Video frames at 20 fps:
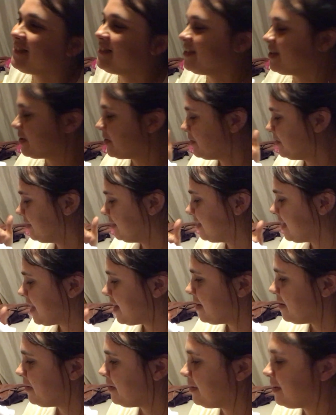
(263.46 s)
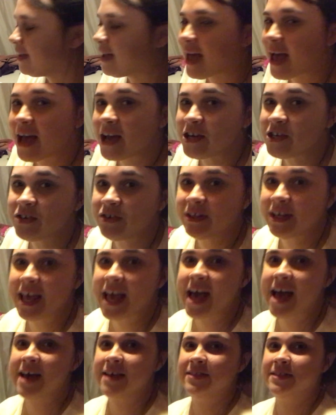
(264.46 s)
Even though they actually
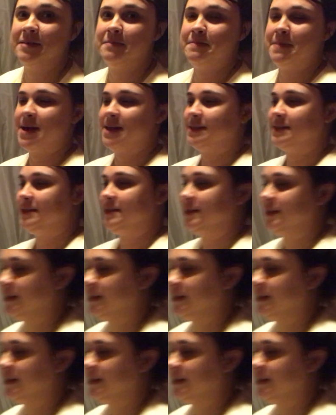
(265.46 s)
had the best